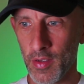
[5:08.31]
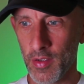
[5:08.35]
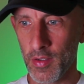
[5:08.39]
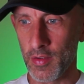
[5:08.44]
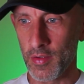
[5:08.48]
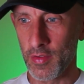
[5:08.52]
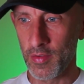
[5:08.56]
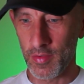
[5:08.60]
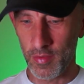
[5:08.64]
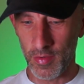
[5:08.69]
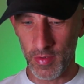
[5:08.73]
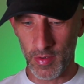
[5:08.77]

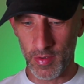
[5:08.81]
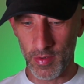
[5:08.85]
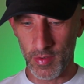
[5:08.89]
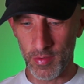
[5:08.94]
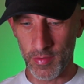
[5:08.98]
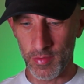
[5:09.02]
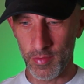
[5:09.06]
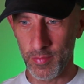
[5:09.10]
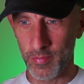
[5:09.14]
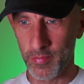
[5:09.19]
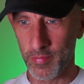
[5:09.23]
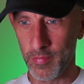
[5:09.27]

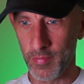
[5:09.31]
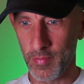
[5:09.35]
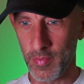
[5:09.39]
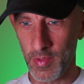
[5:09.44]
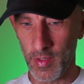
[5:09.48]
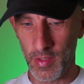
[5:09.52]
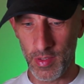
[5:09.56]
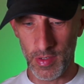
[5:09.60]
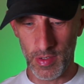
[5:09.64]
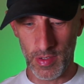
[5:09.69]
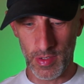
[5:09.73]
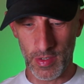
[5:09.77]
So
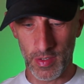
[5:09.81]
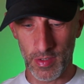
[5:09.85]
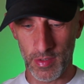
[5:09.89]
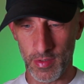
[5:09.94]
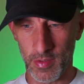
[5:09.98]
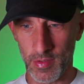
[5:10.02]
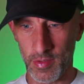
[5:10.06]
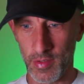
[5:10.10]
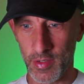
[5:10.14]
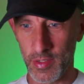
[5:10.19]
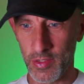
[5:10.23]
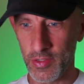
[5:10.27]
yeah,
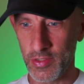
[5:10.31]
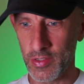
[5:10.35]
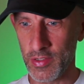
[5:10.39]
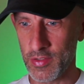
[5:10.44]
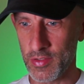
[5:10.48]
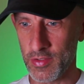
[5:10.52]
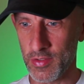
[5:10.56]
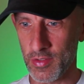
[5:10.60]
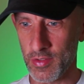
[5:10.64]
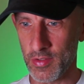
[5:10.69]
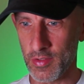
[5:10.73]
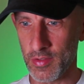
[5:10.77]
it's
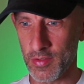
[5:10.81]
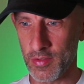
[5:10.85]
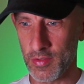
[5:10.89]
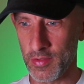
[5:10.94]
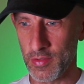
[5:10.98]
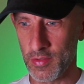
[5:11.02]
just a